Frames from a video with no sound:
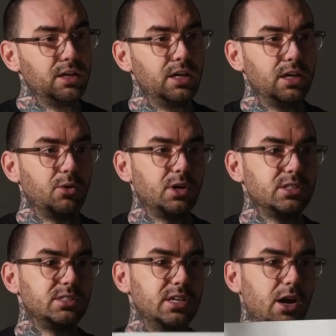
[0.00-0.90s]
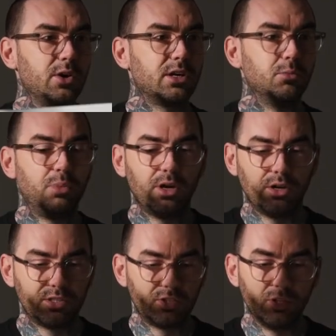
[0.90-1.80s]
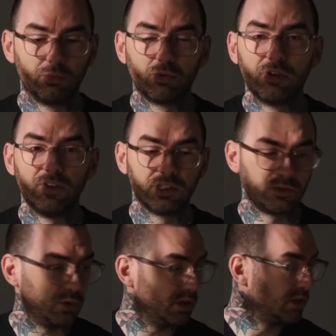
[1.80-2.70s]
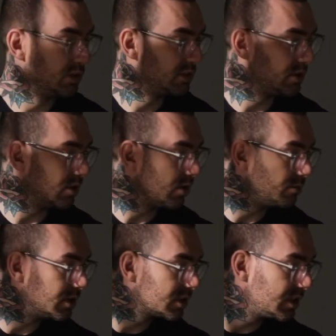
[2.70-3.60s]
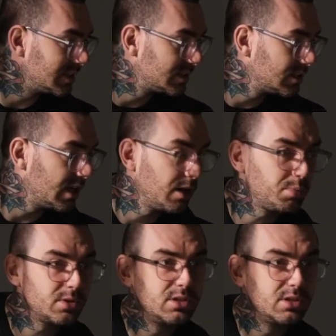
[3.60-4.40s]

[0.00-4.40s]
And I want to see how it compares to the previous one. So I'm just going to snap